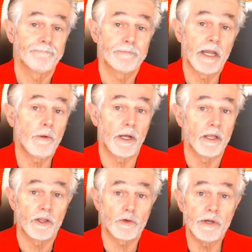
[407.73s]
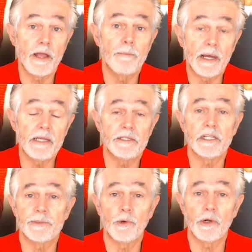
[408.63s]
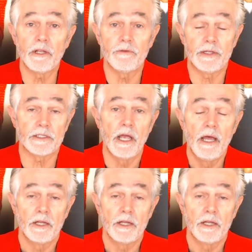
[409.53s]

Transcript: Anyway, three amazing sporting events.